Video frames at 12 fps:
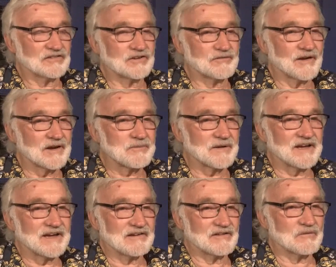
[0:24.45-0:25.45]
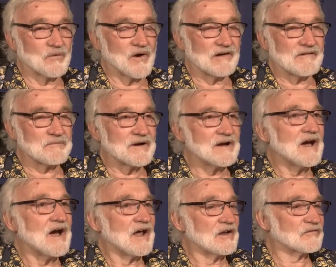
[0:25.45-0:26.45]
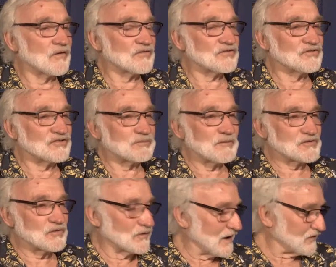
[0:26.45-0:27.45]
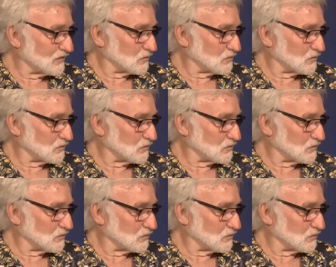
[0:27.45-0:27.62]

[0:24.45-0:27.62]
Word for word: and developing here in the Wairarapa. And I've got some special